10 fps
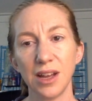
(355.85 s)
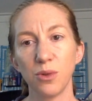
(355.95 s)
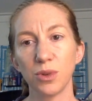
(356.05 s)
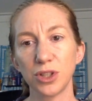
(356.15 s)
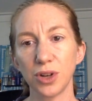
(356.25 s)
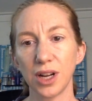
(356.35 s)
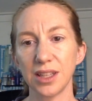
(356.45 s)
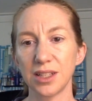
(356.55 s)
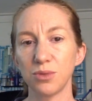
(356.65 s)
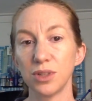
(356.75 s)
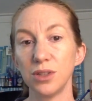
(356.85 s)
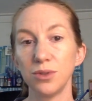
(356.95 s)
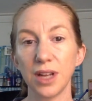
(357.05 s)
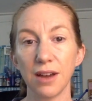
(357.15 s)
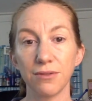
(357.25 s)
we're trying this
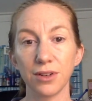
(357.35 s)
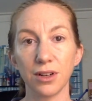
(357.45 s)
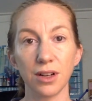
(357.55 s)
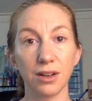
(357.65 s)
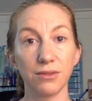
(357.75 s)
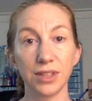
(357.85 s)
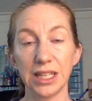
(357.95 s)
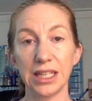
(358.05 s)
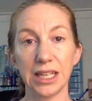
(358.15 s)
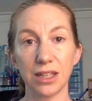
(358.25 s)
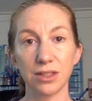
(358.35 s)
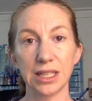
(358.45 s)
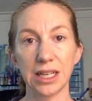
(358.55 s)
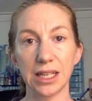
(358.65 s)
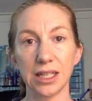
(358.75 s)
renewed effort of getting
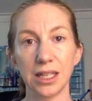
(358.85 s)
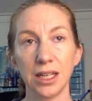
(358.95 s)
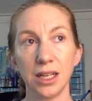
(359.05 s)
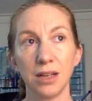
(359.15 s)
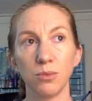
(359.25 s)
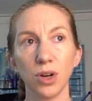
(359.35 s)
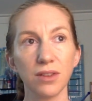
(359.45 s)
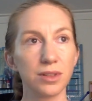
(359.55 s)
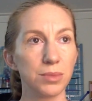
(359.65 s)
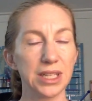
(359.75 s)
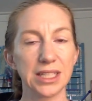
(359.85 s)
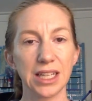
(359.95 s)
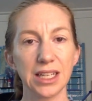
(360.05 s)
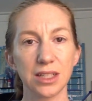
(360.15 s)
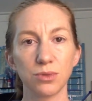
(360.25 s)
outside more often because I think it's